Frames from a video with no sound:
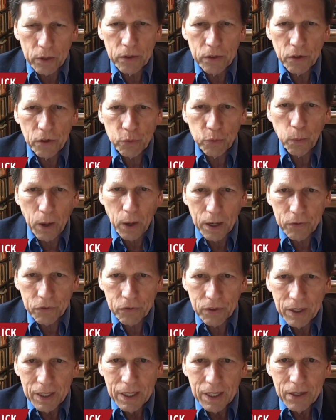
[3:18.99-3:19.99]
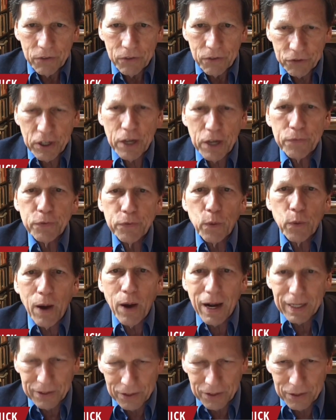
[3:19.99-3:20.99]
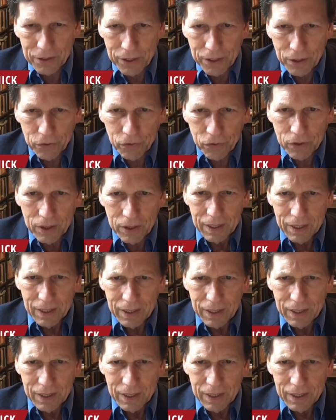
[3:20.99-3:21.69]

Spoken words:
in this was. See if Iraq did this.